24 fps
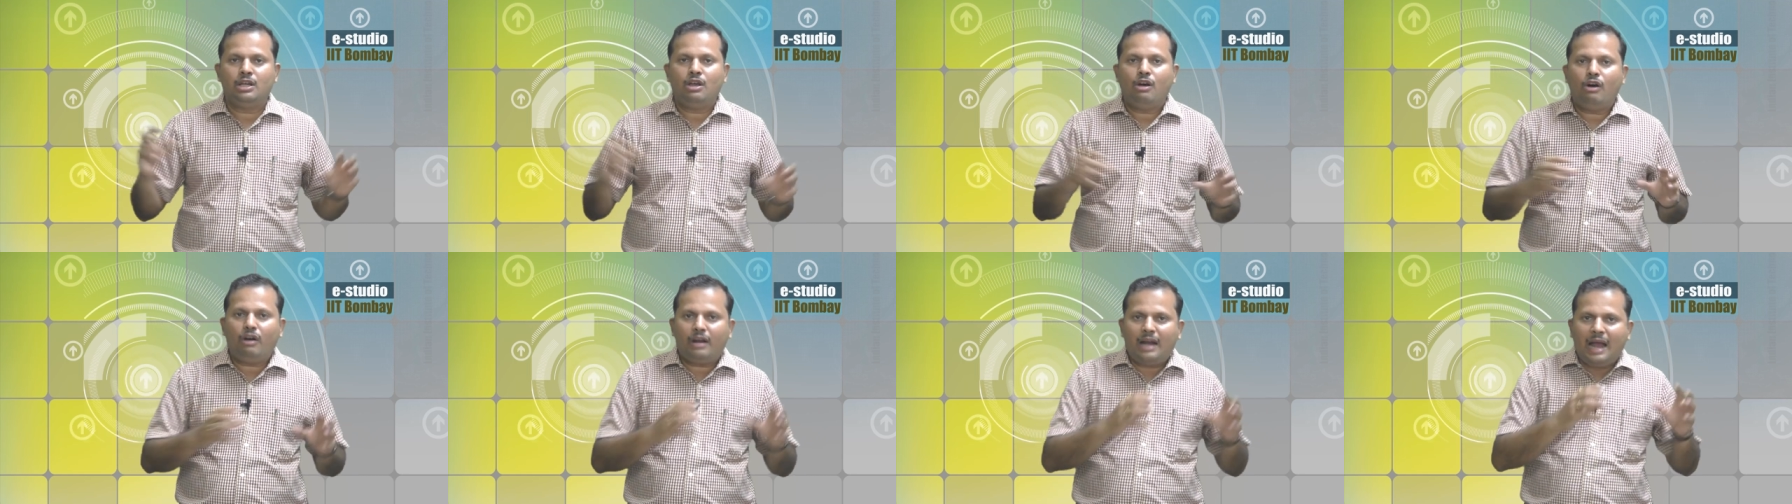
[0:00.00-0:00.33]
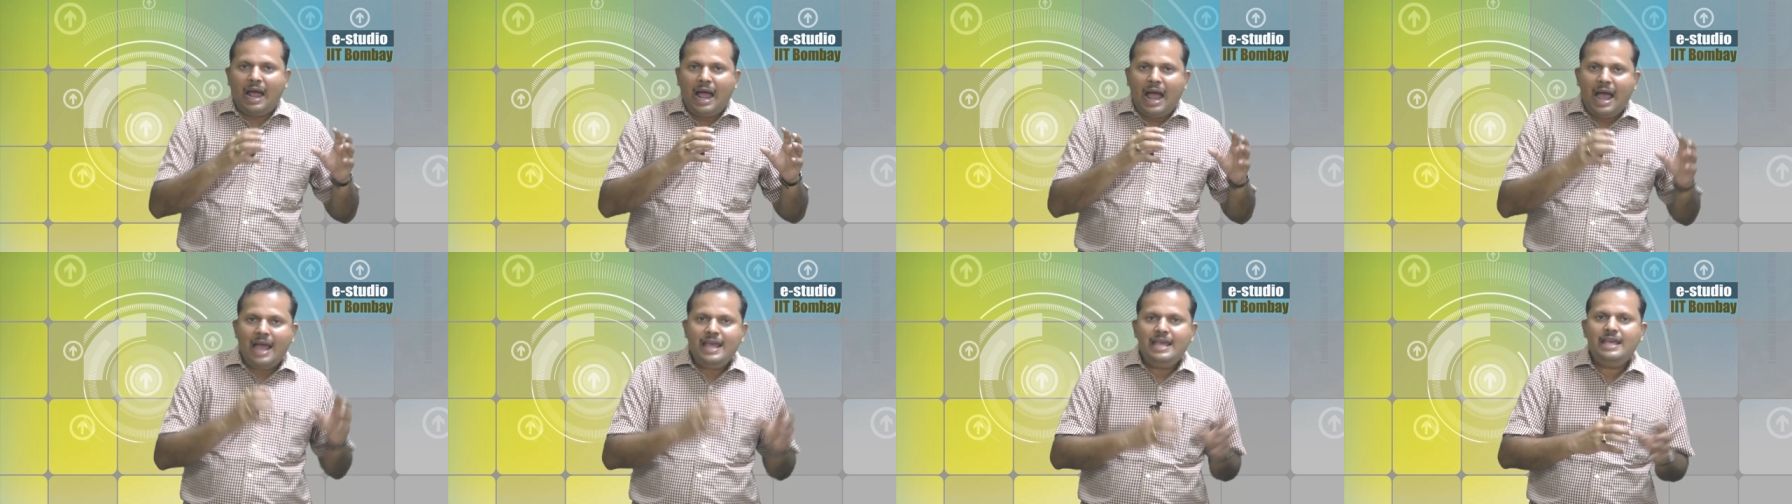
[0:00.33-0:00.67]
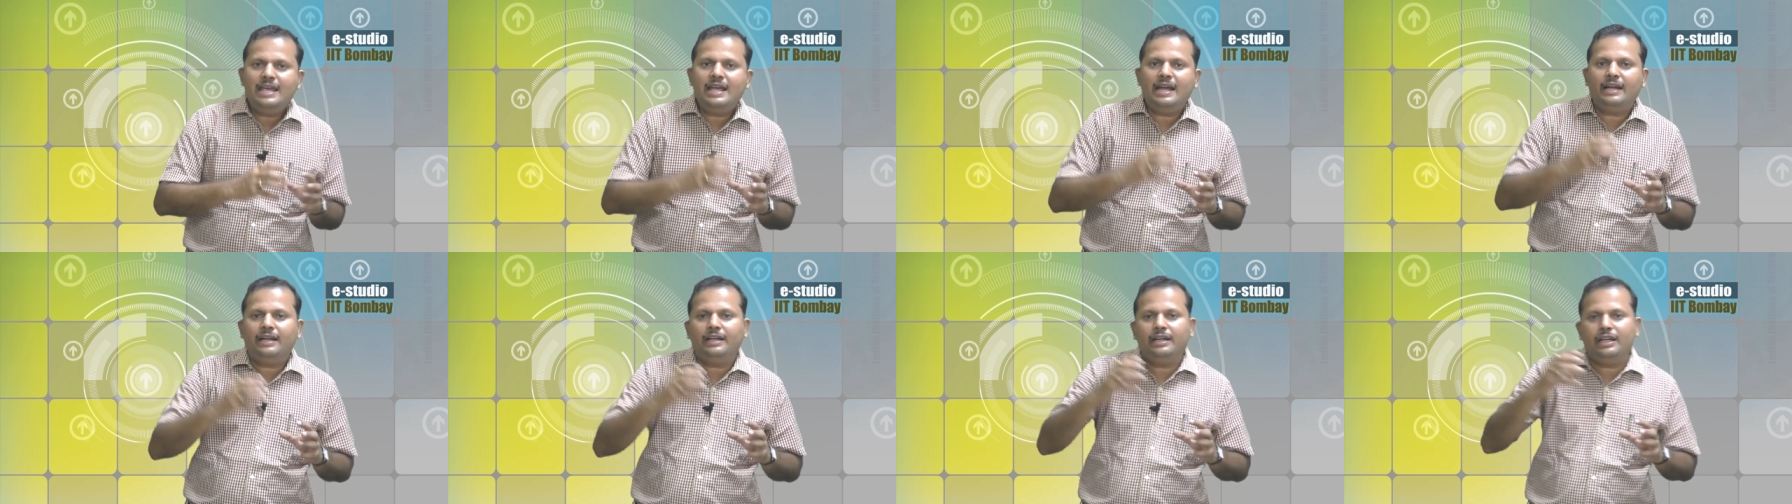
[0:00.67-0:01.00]
or I
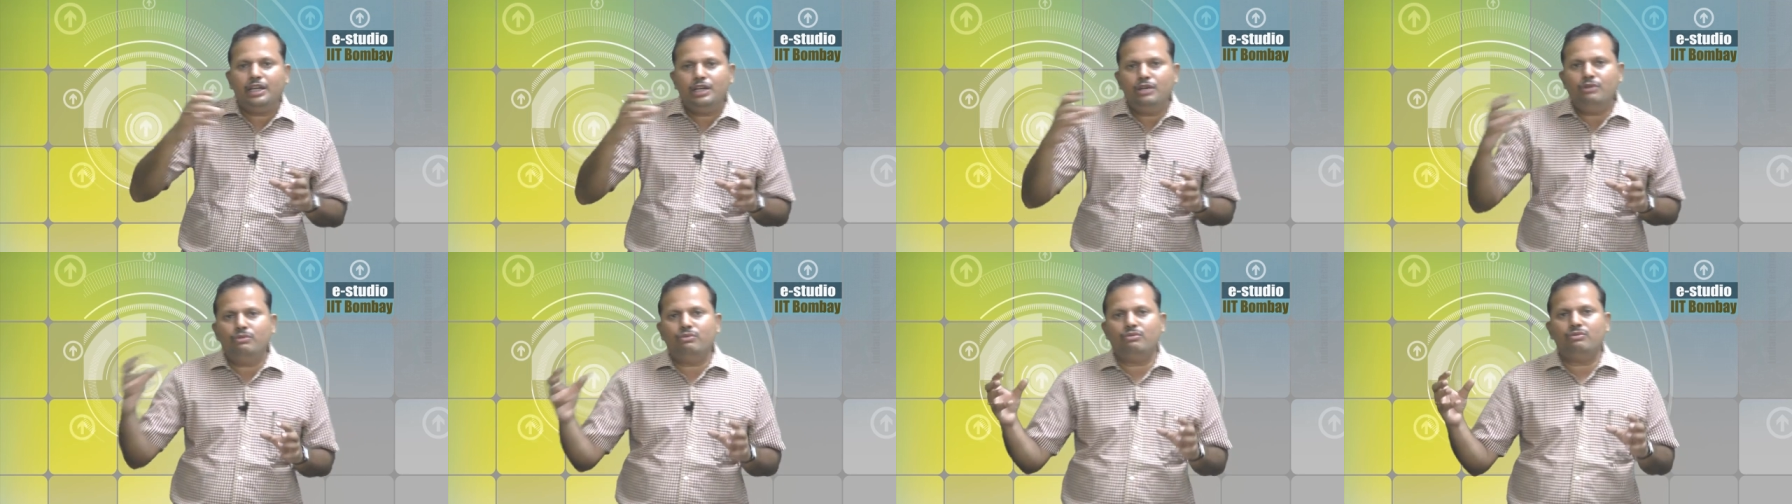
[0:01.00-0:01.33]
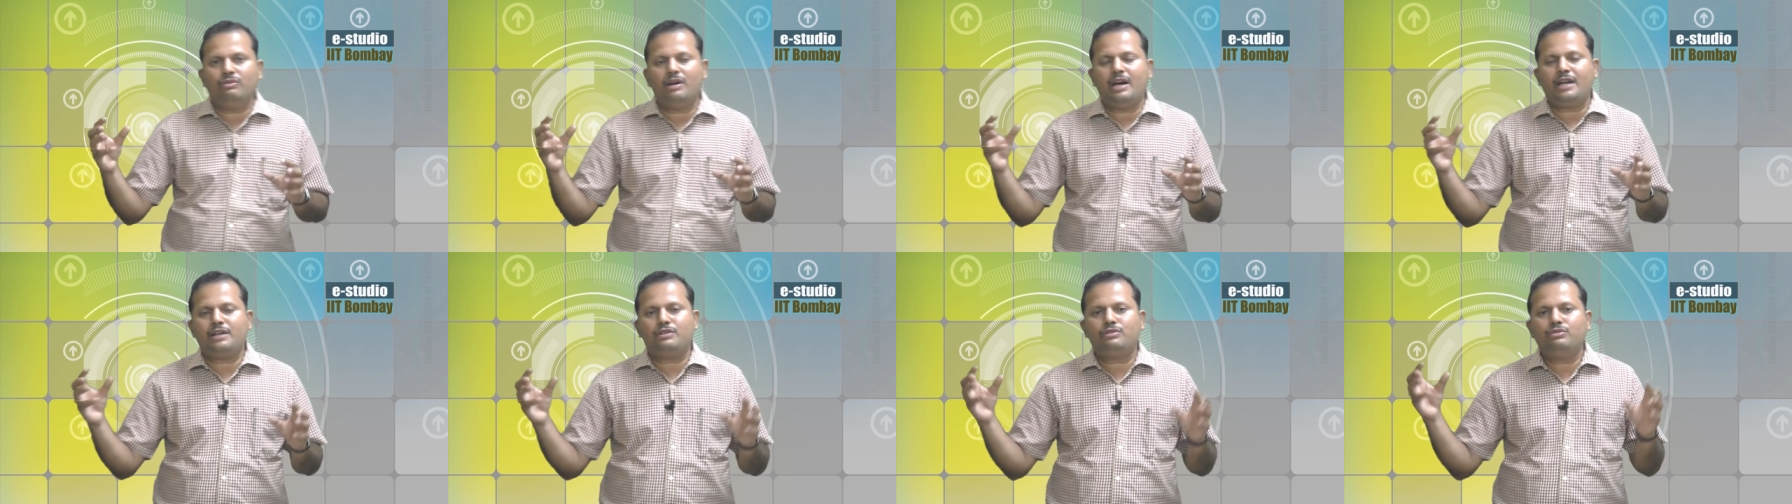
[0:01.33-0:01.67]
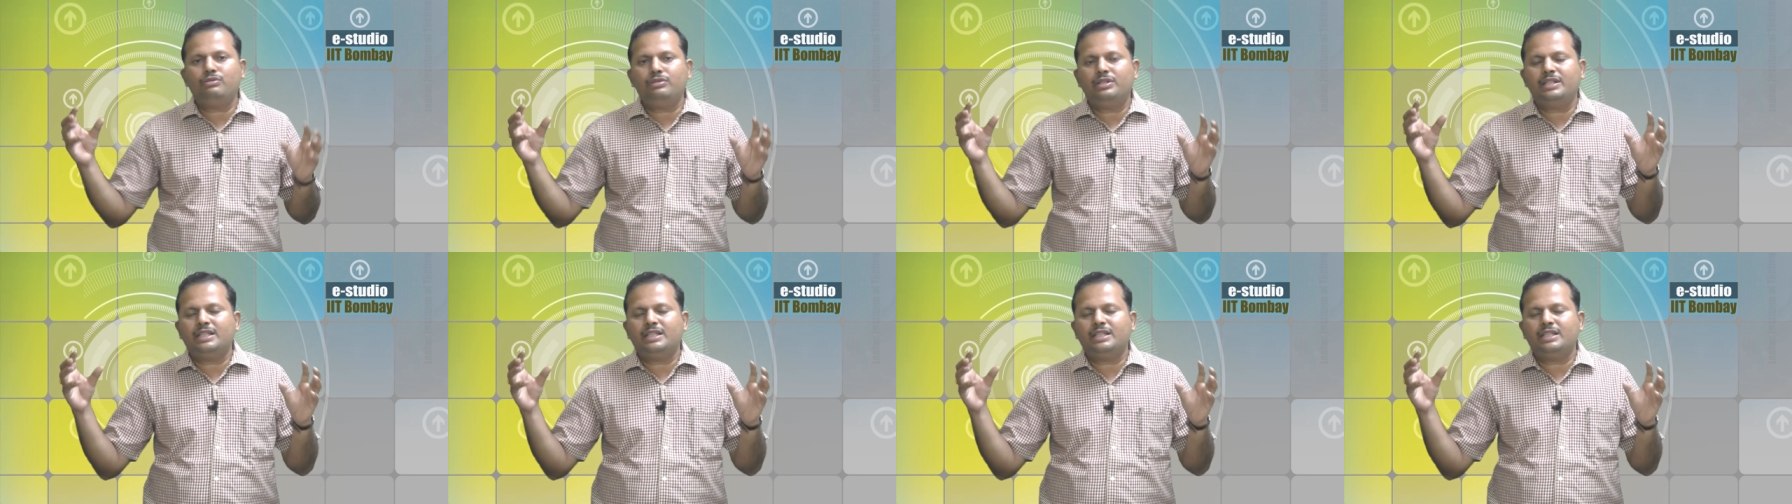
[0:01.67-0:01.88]
and you are two